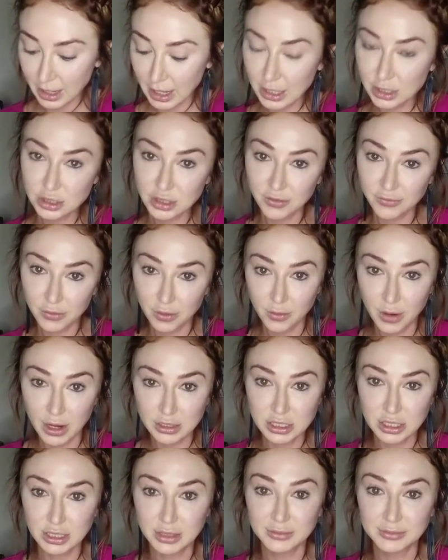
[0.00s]
Andrea, if you're
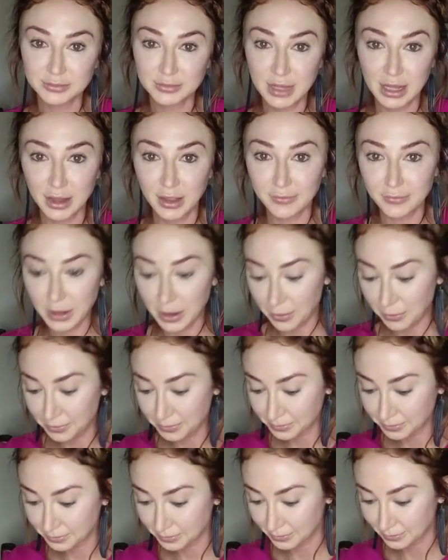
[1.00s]
watching, I love you.
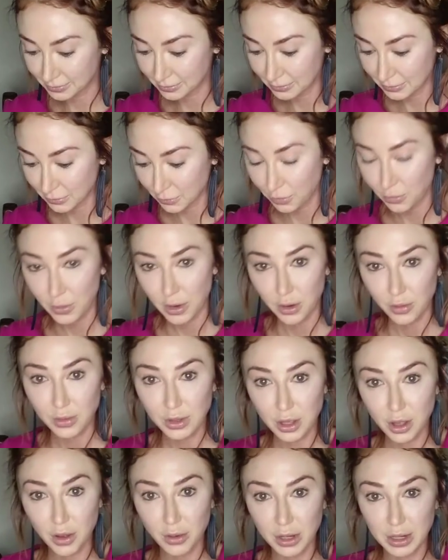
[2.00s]

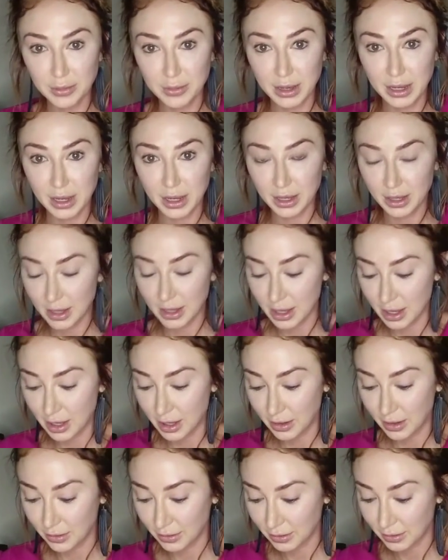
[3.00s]
We call one of my
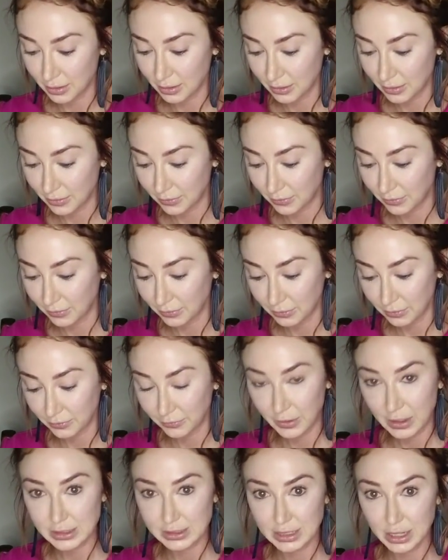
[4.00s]

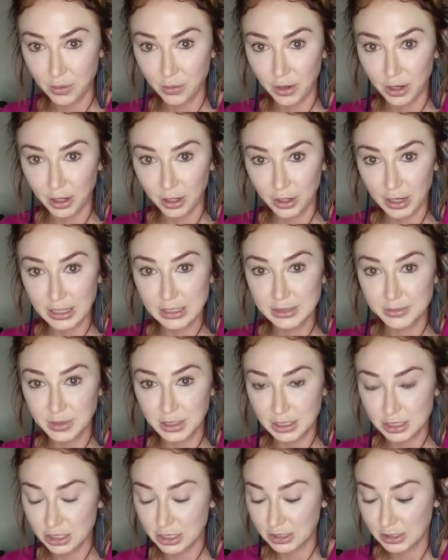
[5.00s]
friends at work Grace
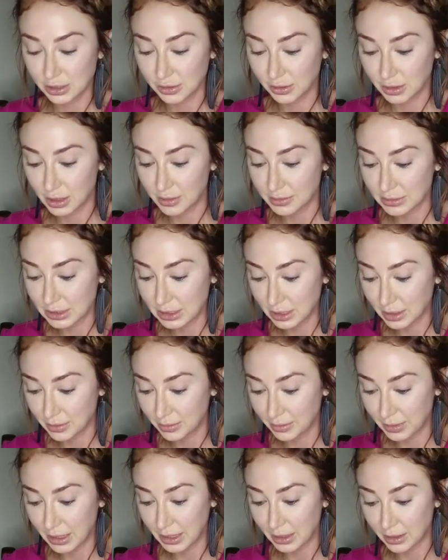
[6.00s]
because she's so clumsy,
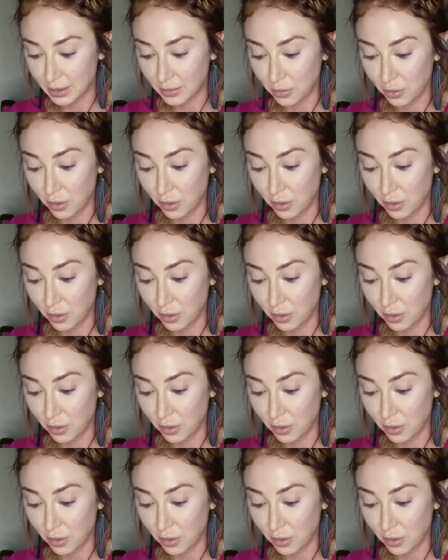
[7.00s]
but the